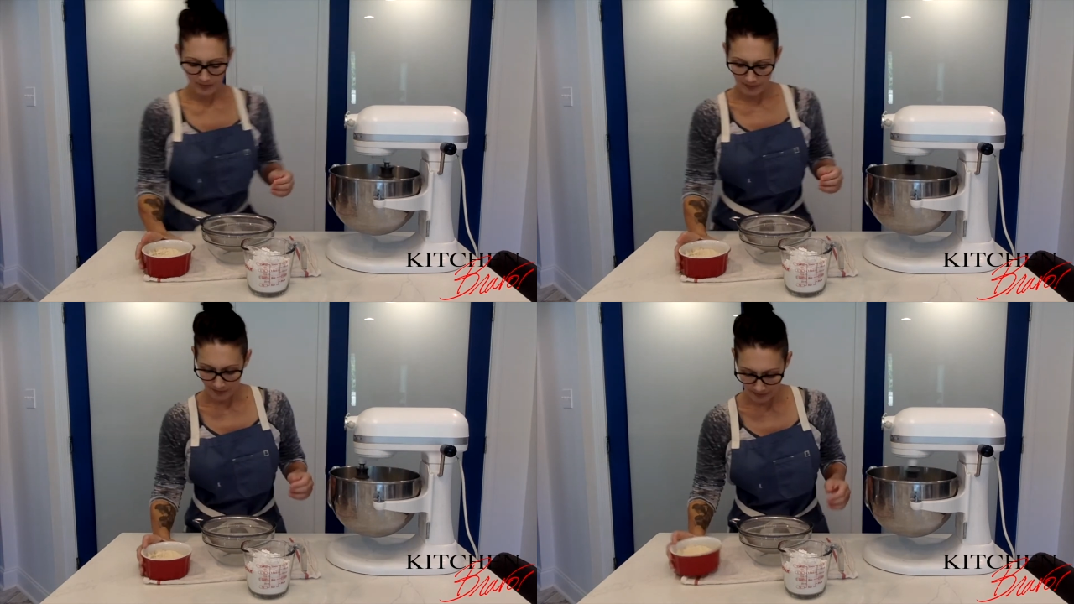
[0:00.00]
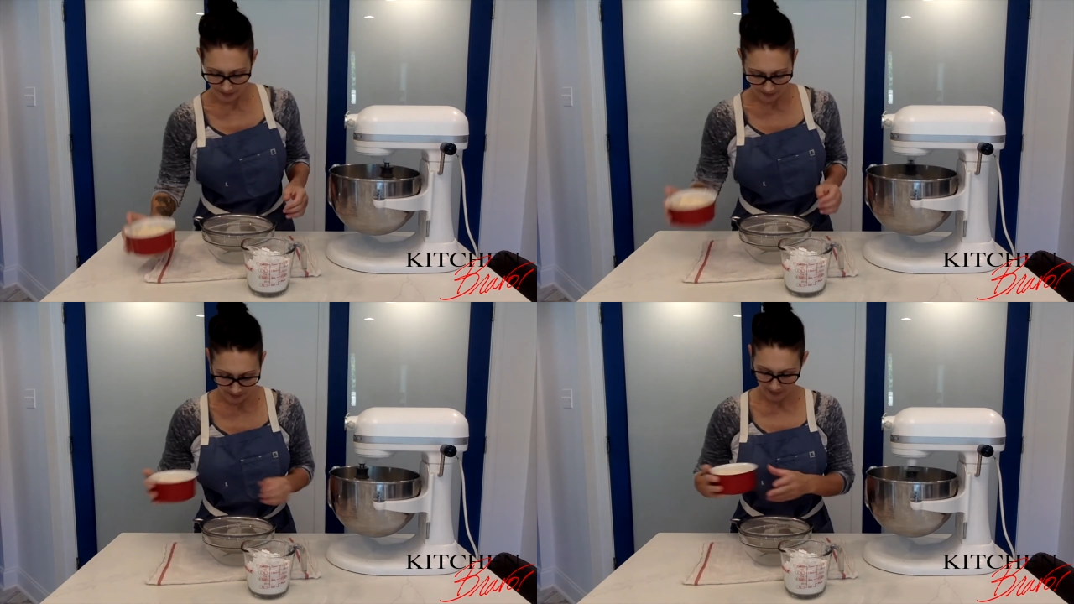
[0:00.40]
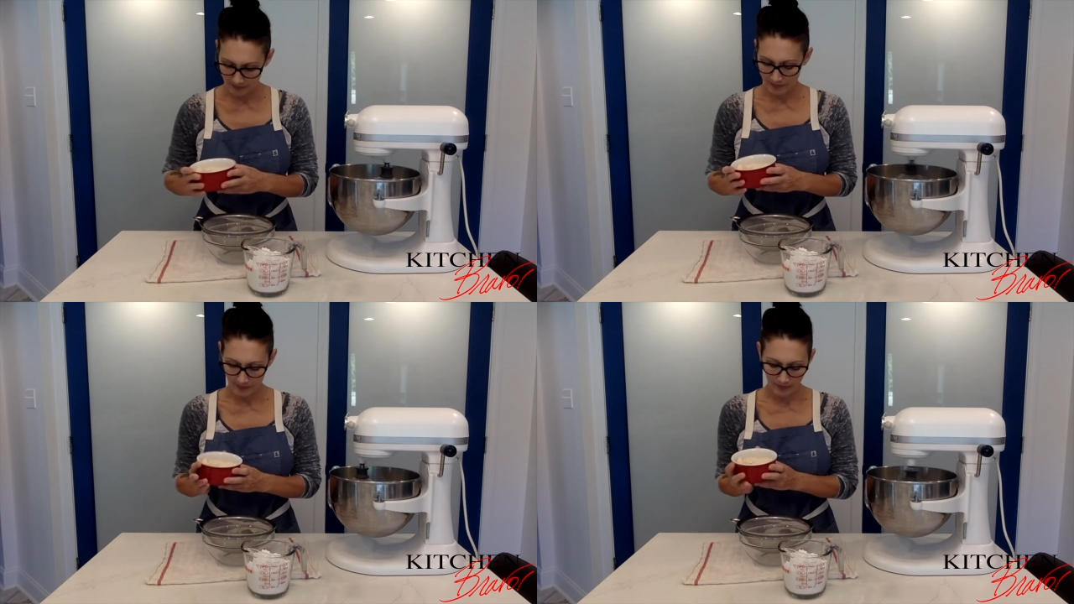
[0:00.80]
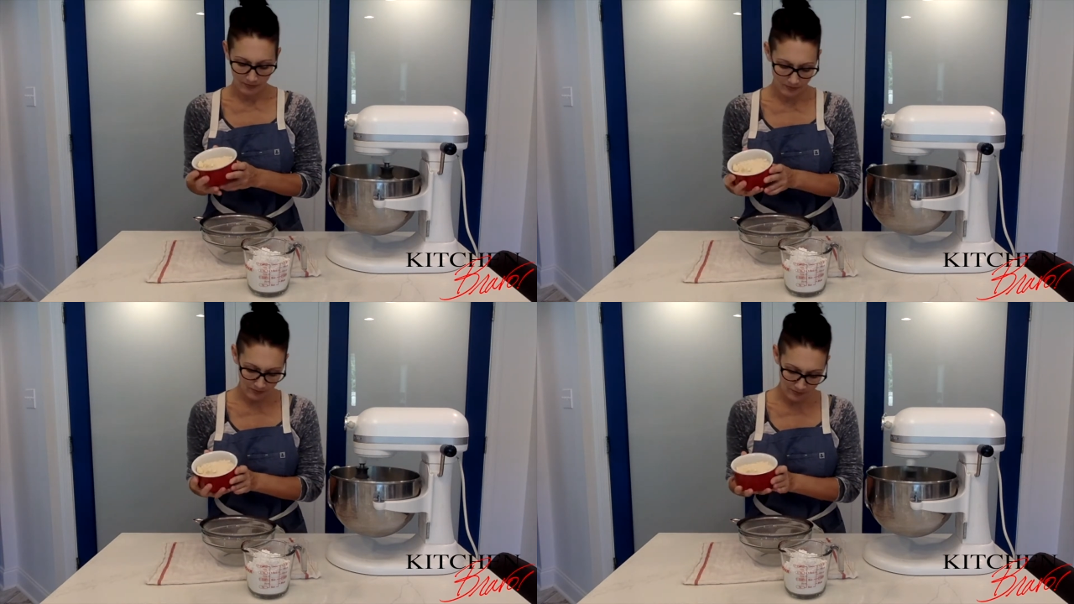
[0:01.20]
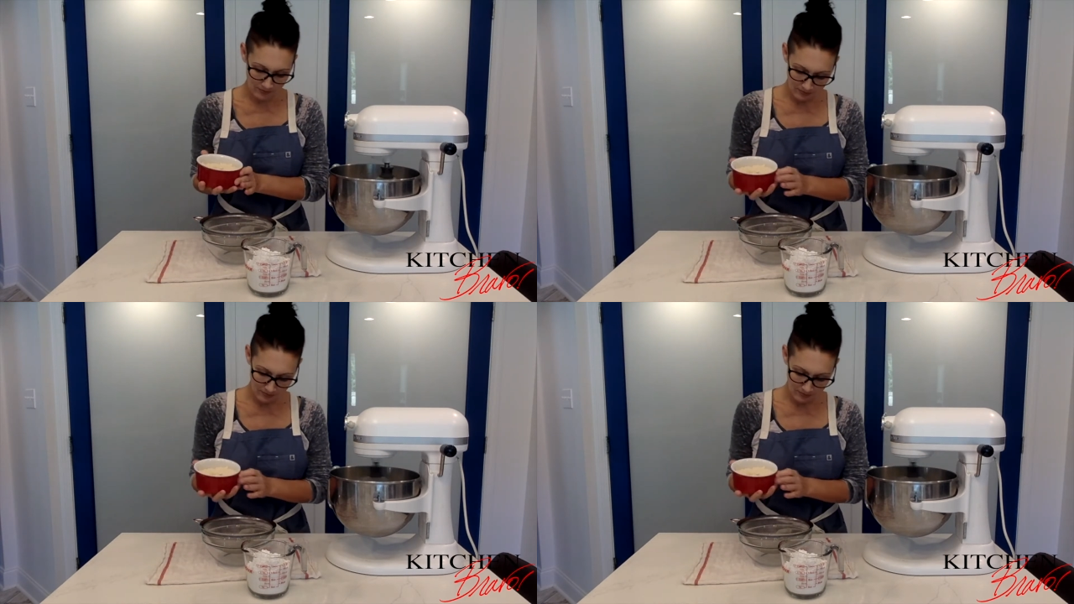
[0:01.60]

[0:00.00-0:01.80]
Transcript: (silence)